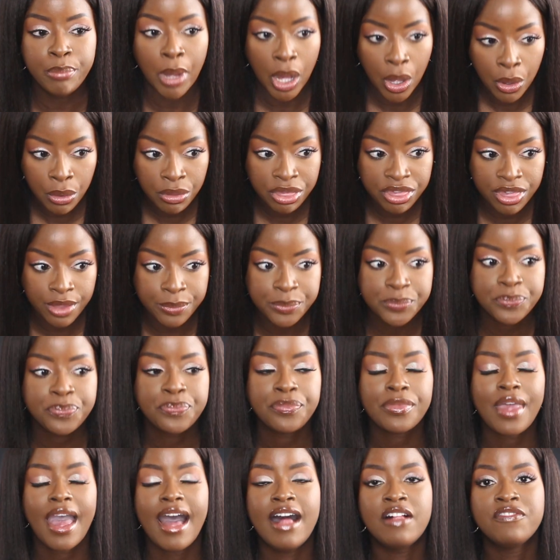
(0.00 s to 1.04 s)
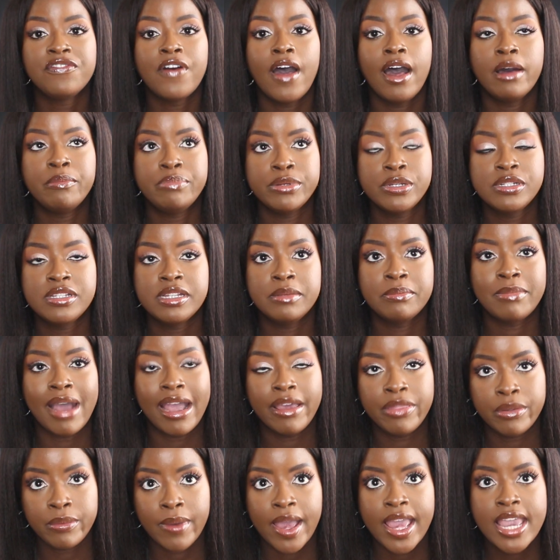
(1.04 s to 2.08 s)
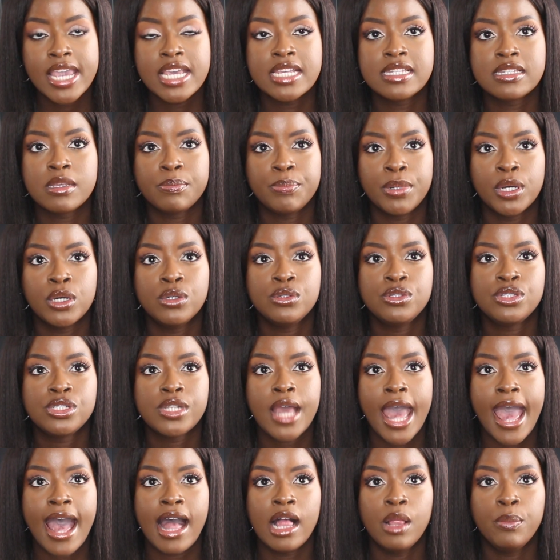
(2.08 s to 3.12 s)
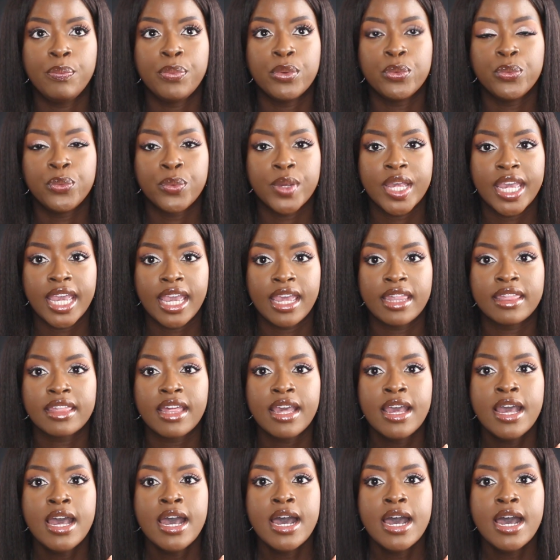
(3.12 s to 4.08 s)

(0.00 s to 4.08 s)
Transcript: both. Alpha arbutin, by the way, is supposed to help with